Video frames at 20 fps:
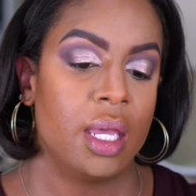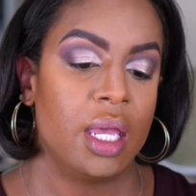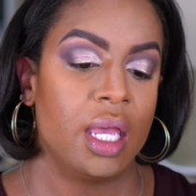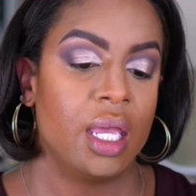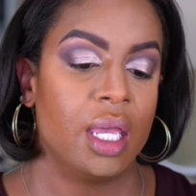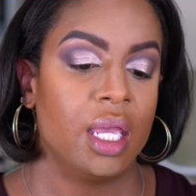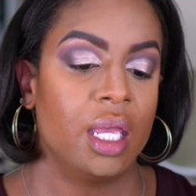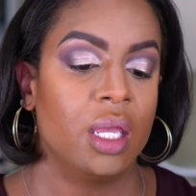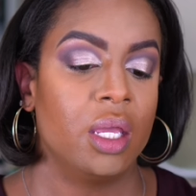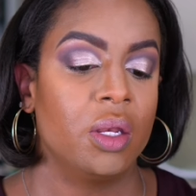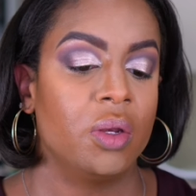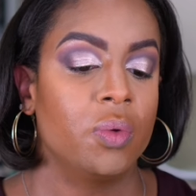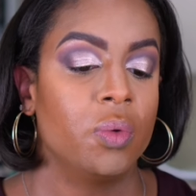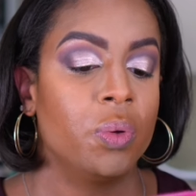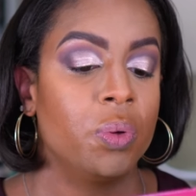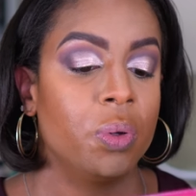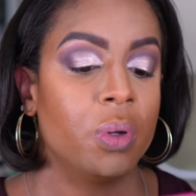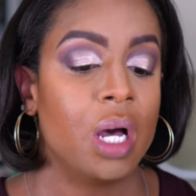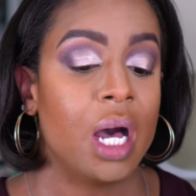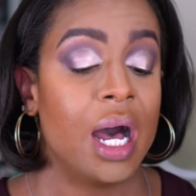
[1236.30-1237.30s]
and
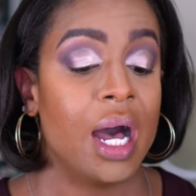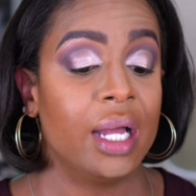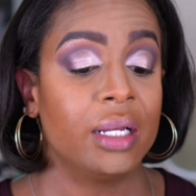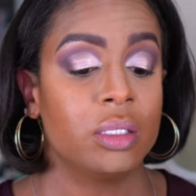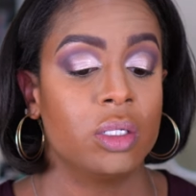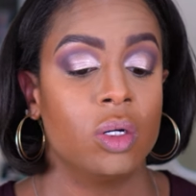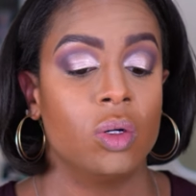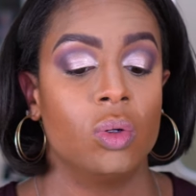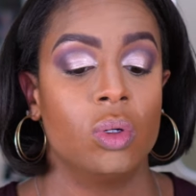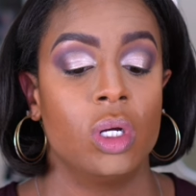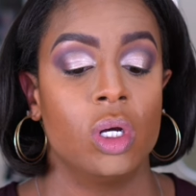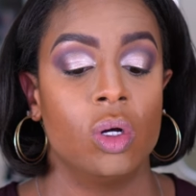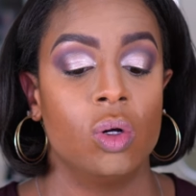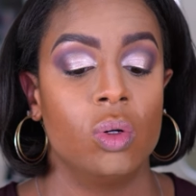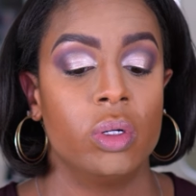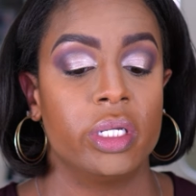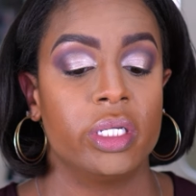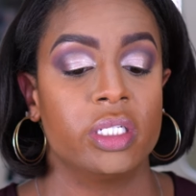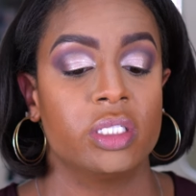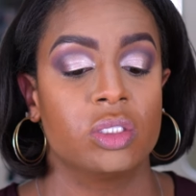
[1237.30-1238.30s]
Hot
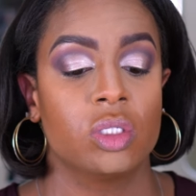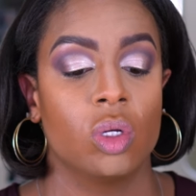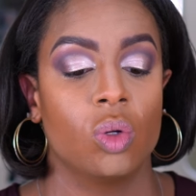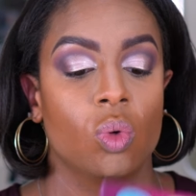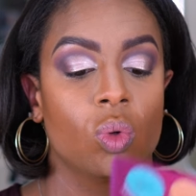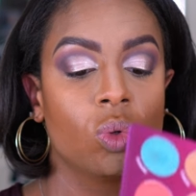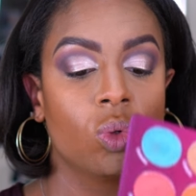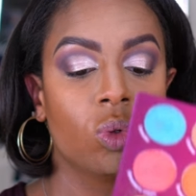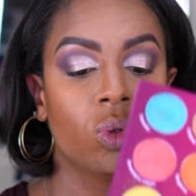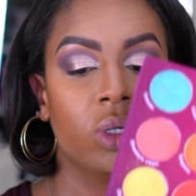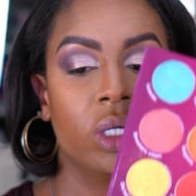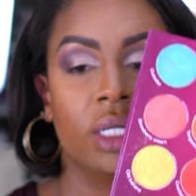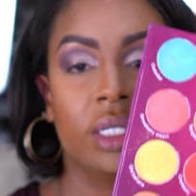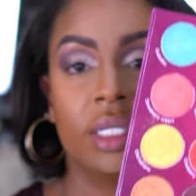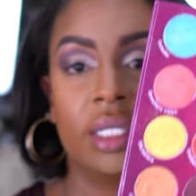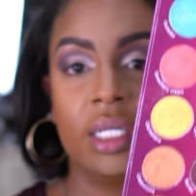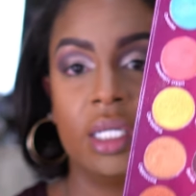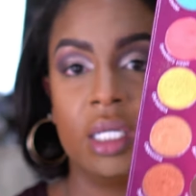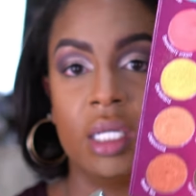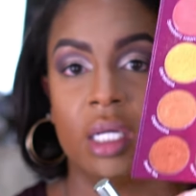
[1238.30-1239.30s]
Cocoa is
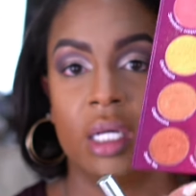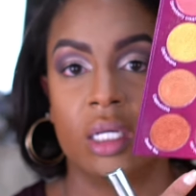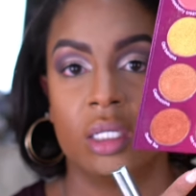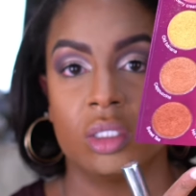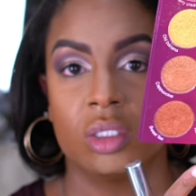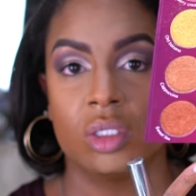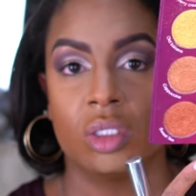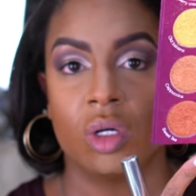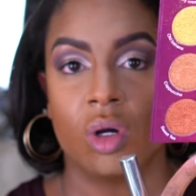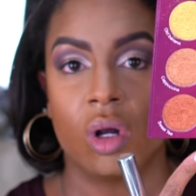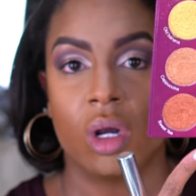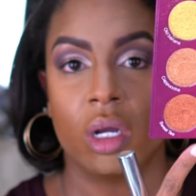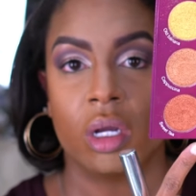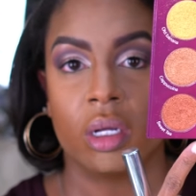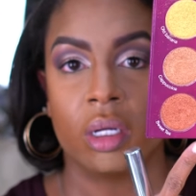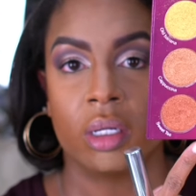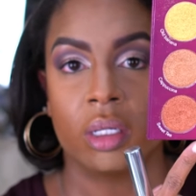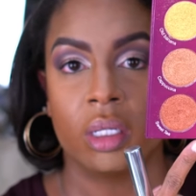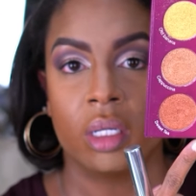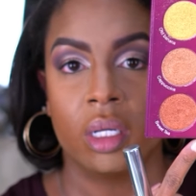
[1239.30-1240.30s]
really
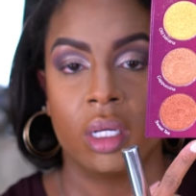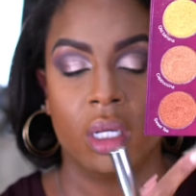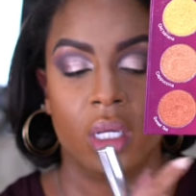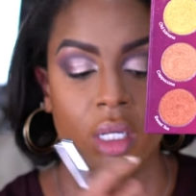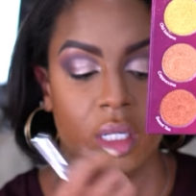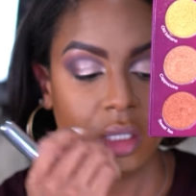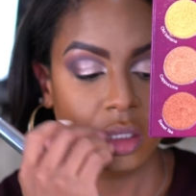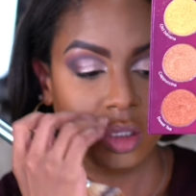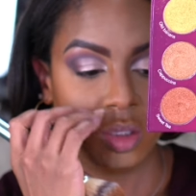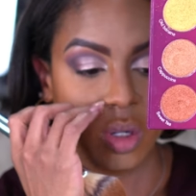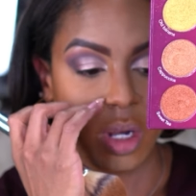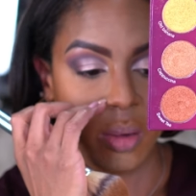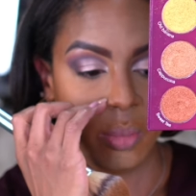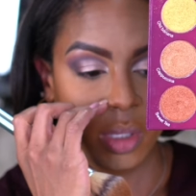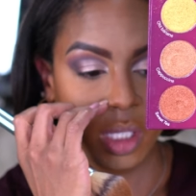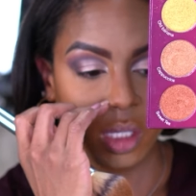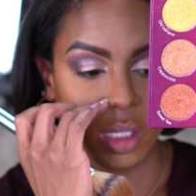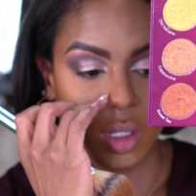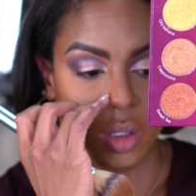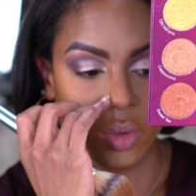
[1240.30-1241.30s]
dark. So I'm
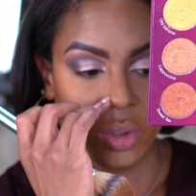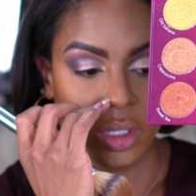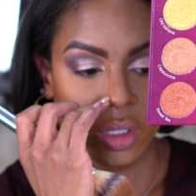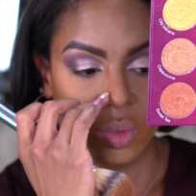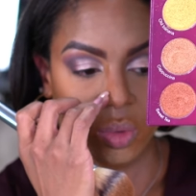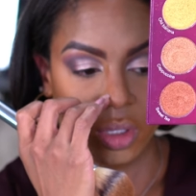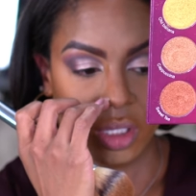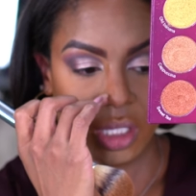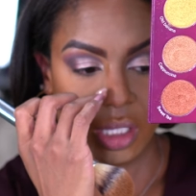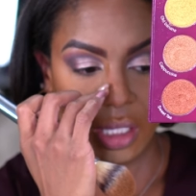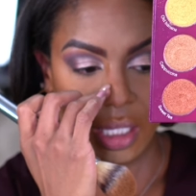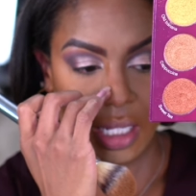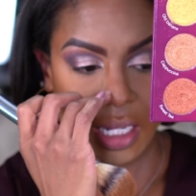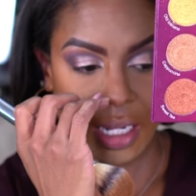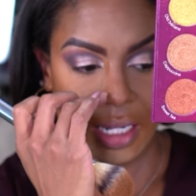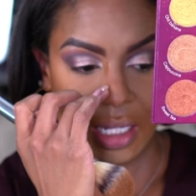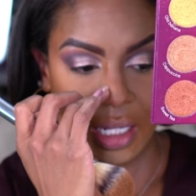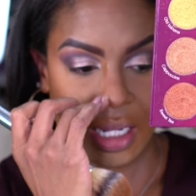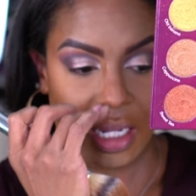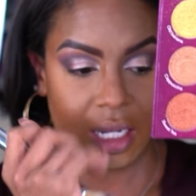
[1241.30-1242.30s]
gonna go in with a
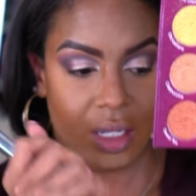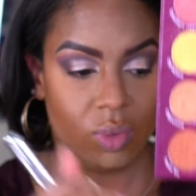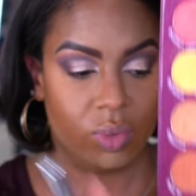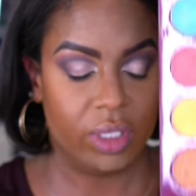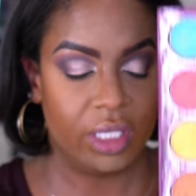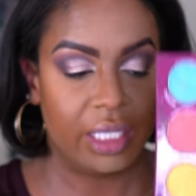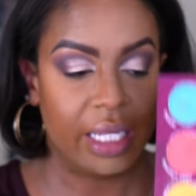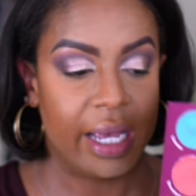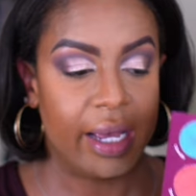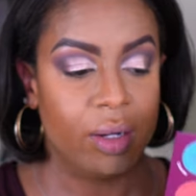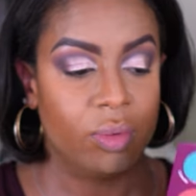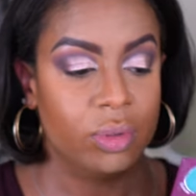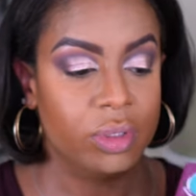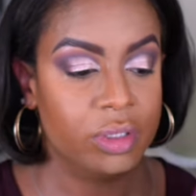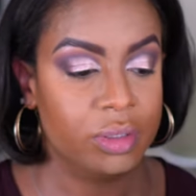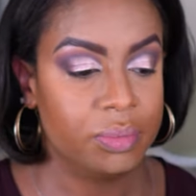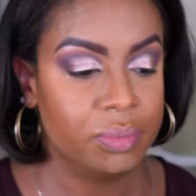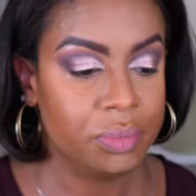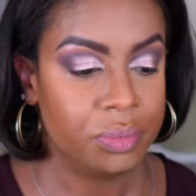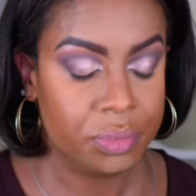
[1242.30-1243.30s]
light hand with that
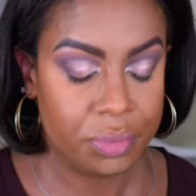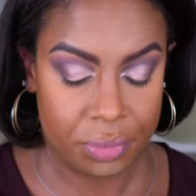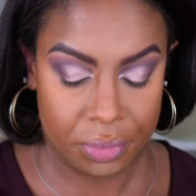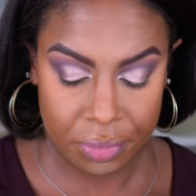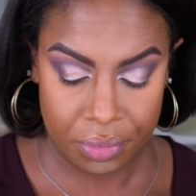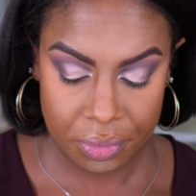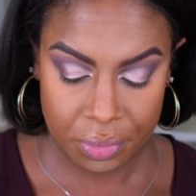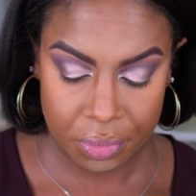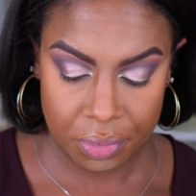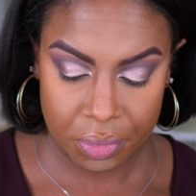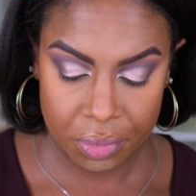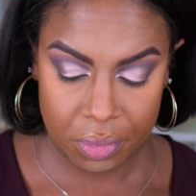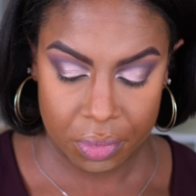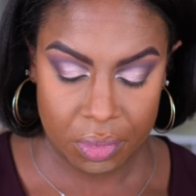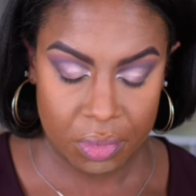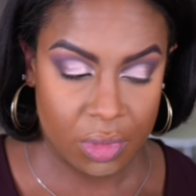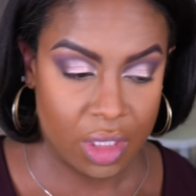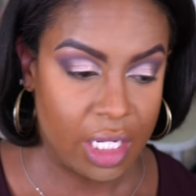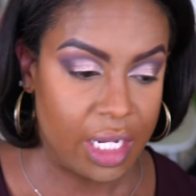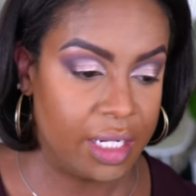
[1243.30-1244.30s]
one
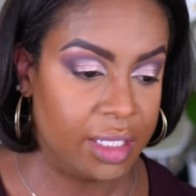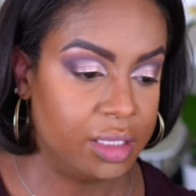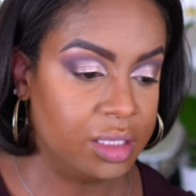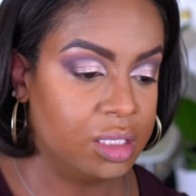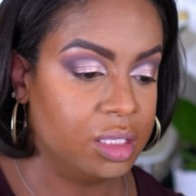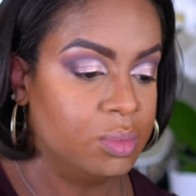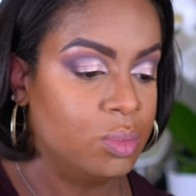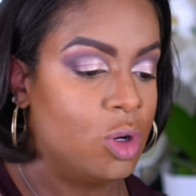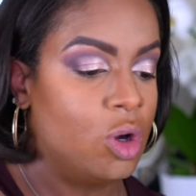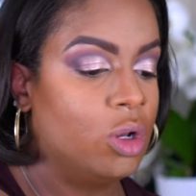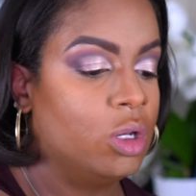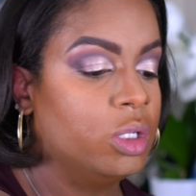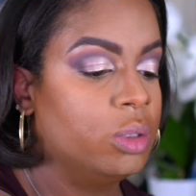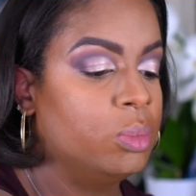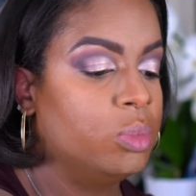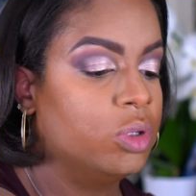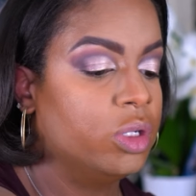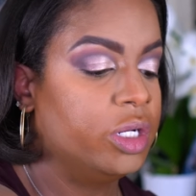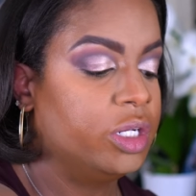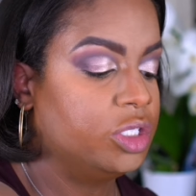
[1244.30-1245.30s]
and a smaller
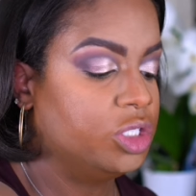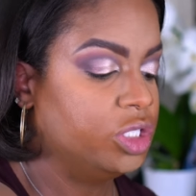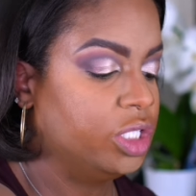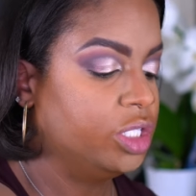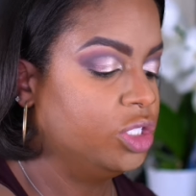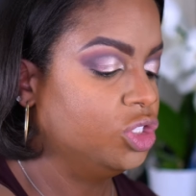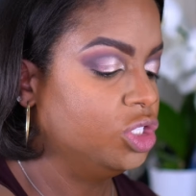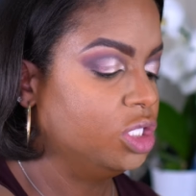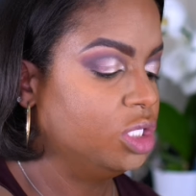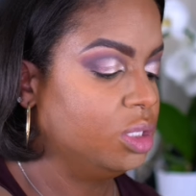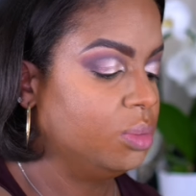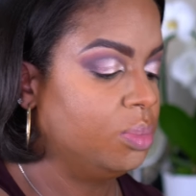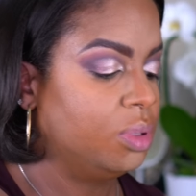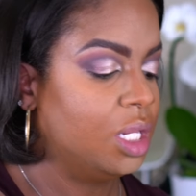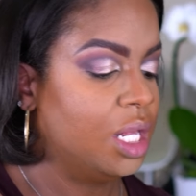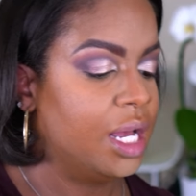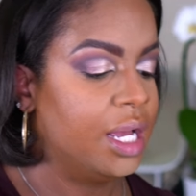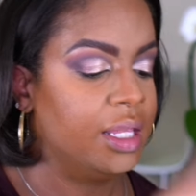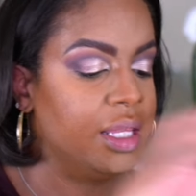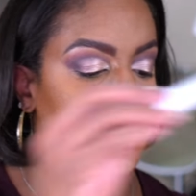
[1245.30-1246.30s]
brush and just
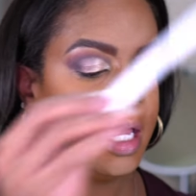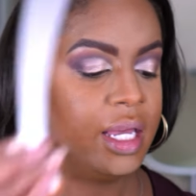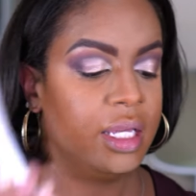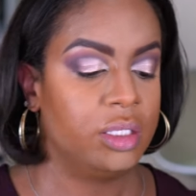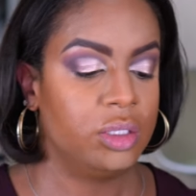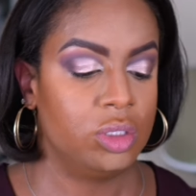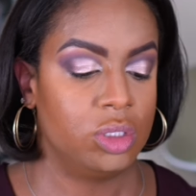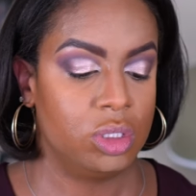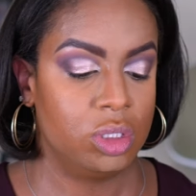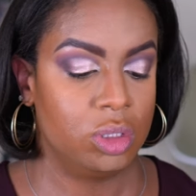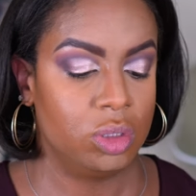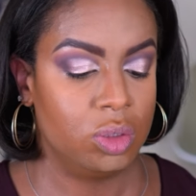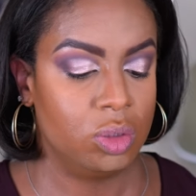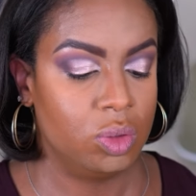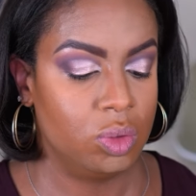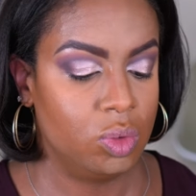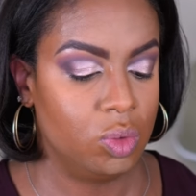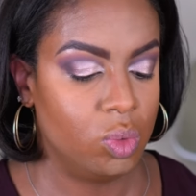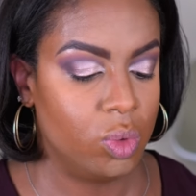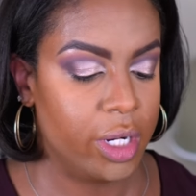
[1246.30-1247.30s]
apply that
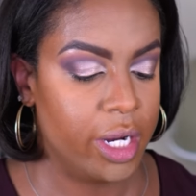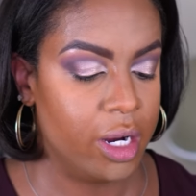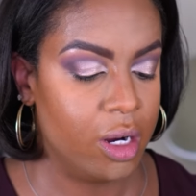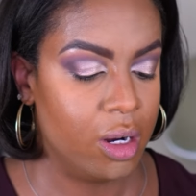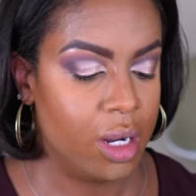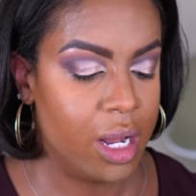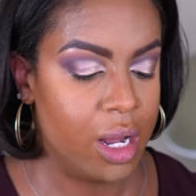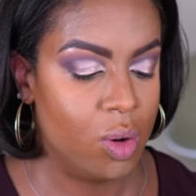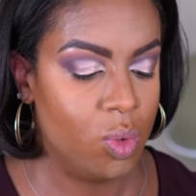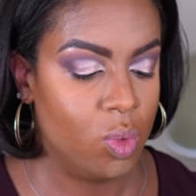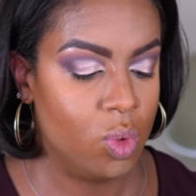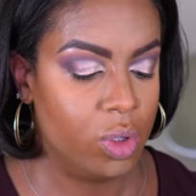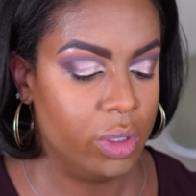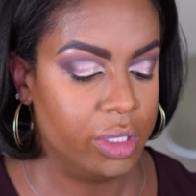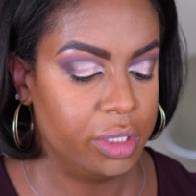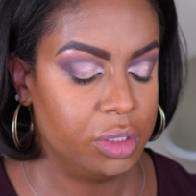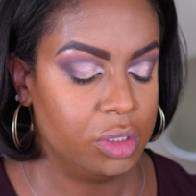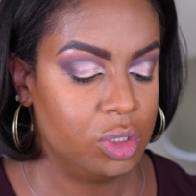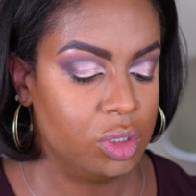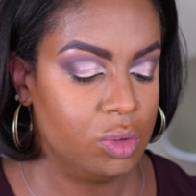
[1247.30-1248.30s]
to where I
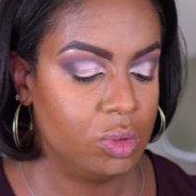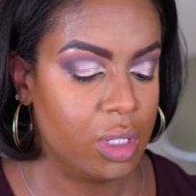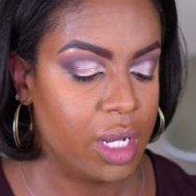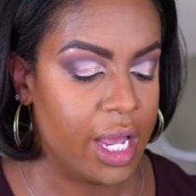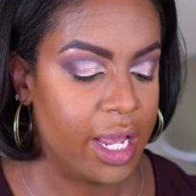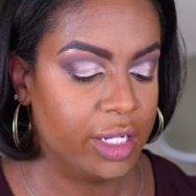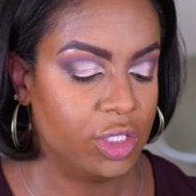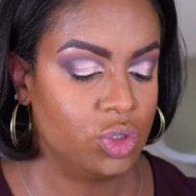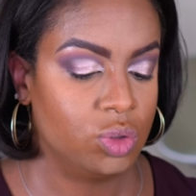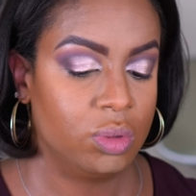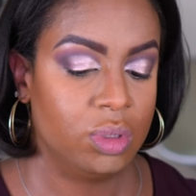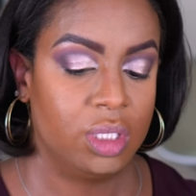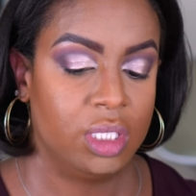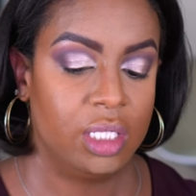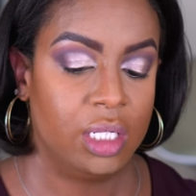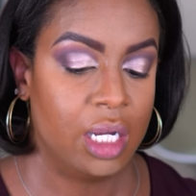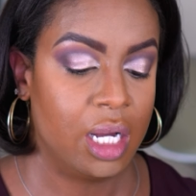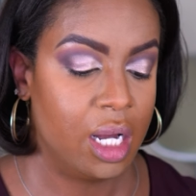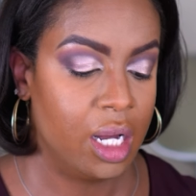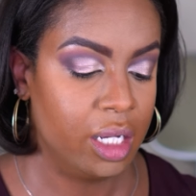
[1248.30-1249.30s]
want to actually
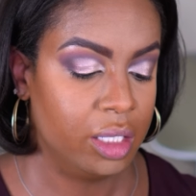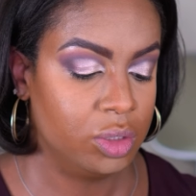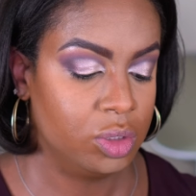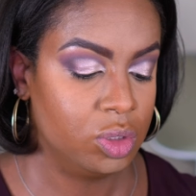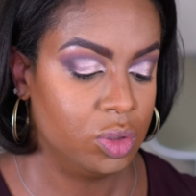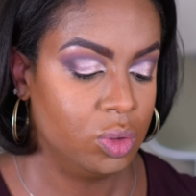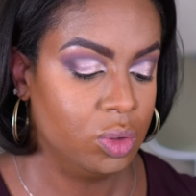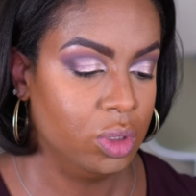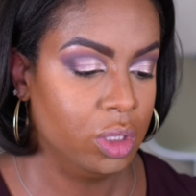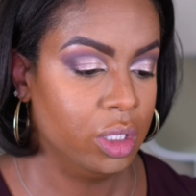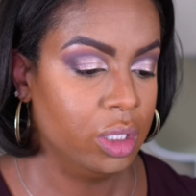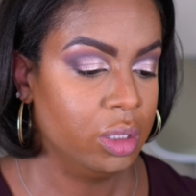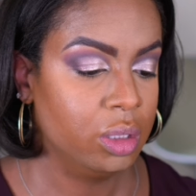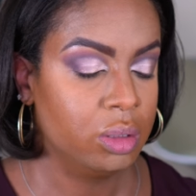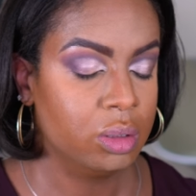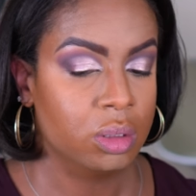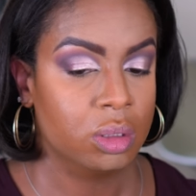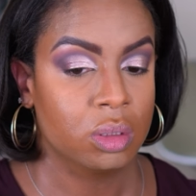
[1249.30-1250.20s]
contour.